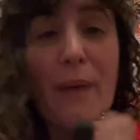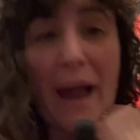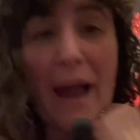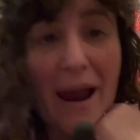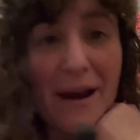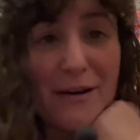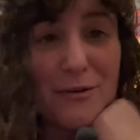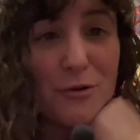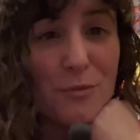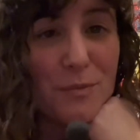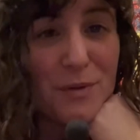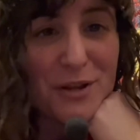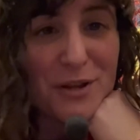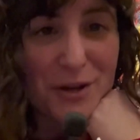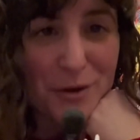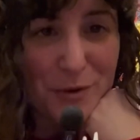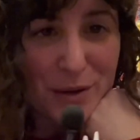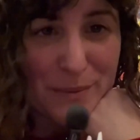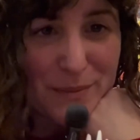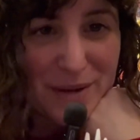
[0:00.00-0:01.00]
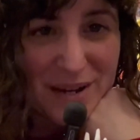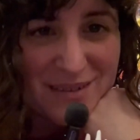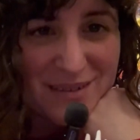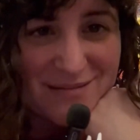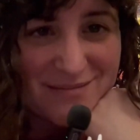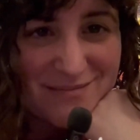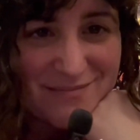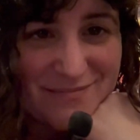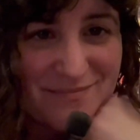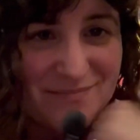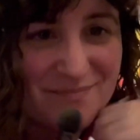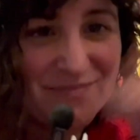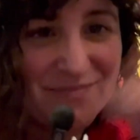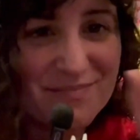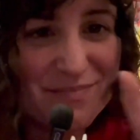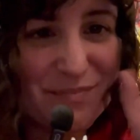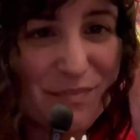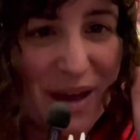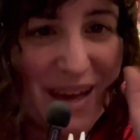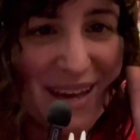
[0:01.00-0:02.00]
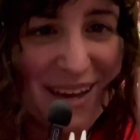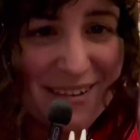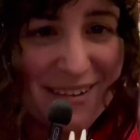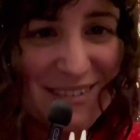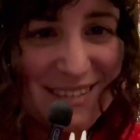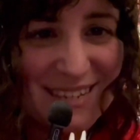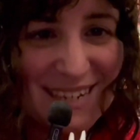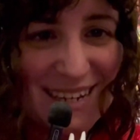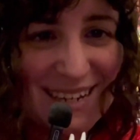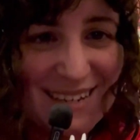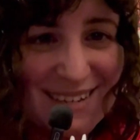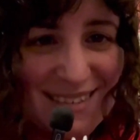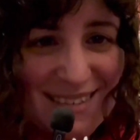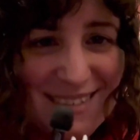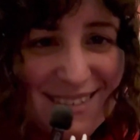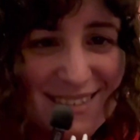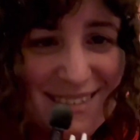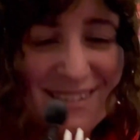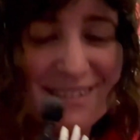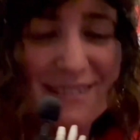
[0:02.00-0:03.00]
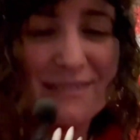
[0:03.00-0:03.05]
Paranormal Equipment. Bye, ghosties.